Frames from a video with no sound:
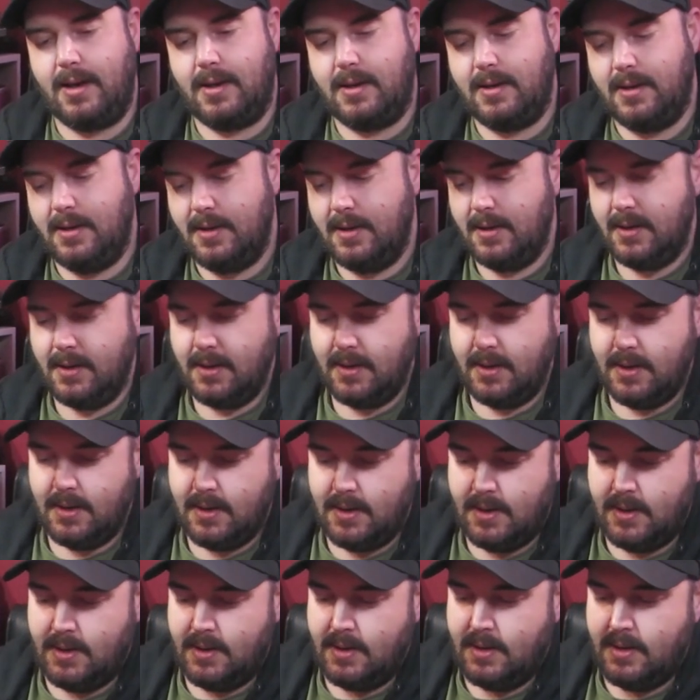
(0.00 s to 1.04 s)

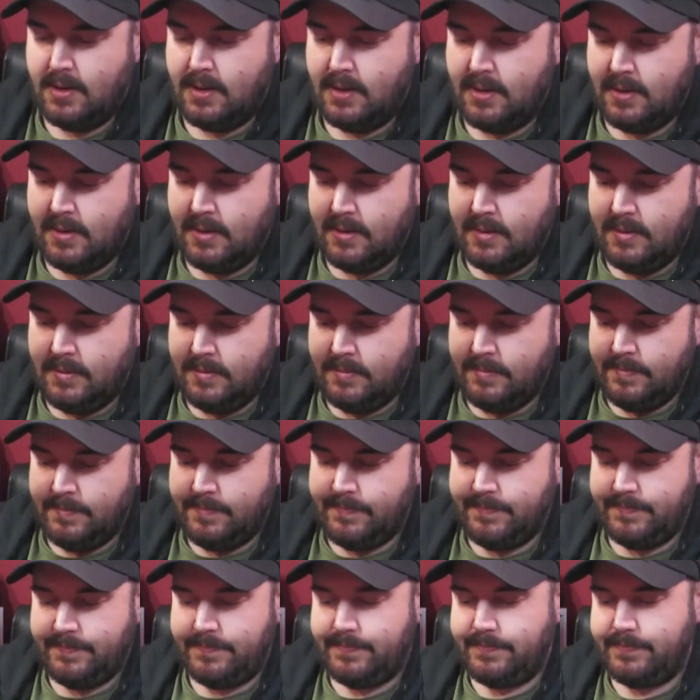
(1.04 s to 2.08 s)
Mm. So I just said
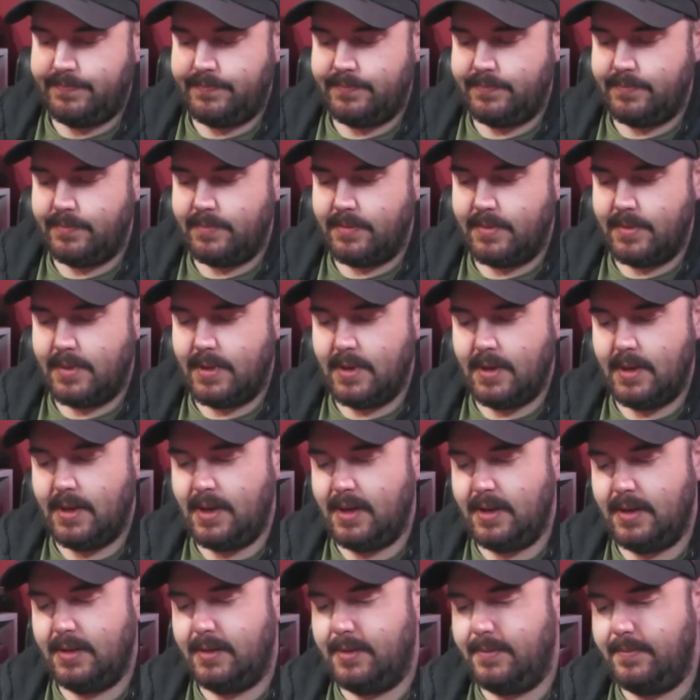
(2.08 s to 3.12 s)
probably that's a could
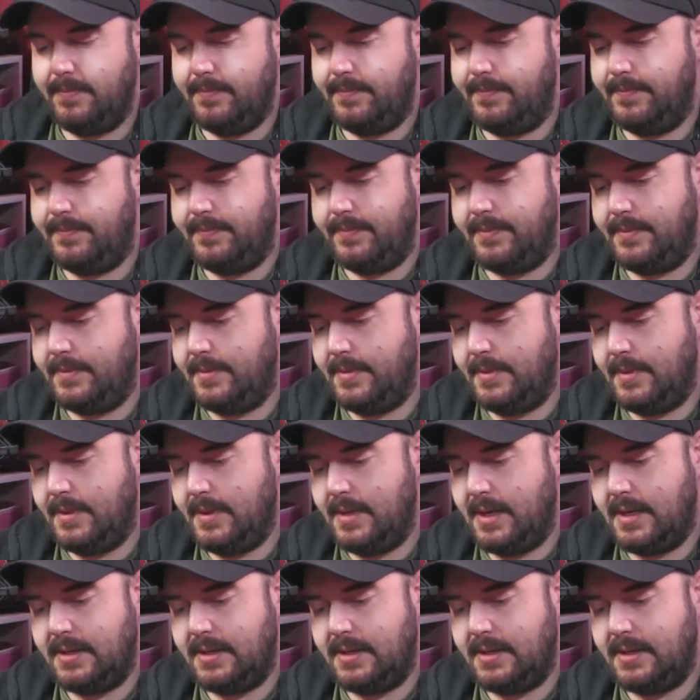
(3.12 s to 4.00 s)
be really dangerous.